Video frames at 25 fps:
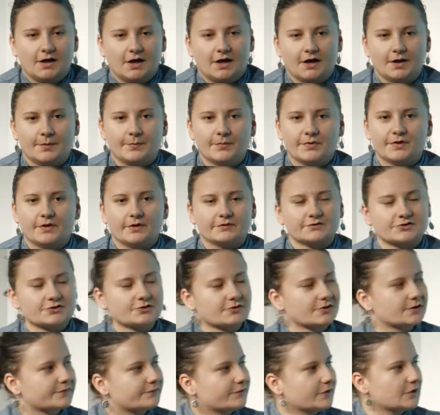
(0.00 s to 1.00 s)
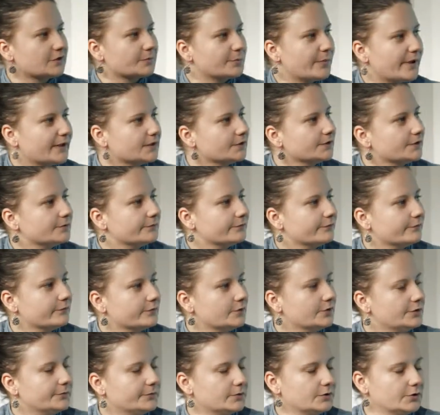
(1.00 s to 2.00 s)
The shorter feedback
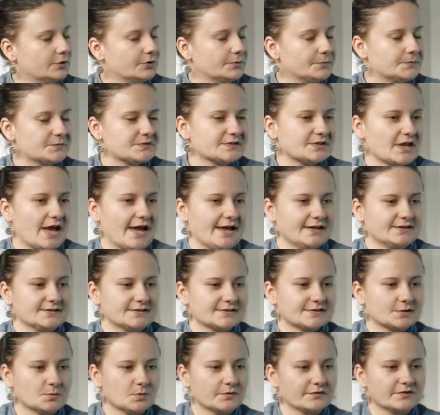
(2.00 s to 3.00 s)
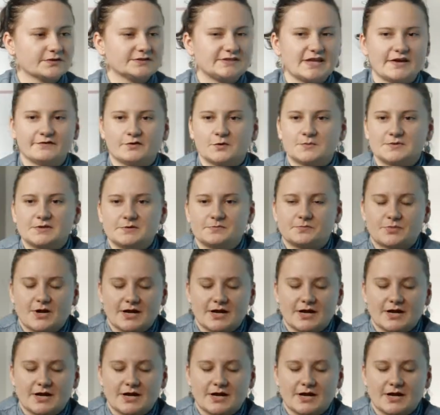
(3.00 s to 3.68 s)
loops and some of the DevOps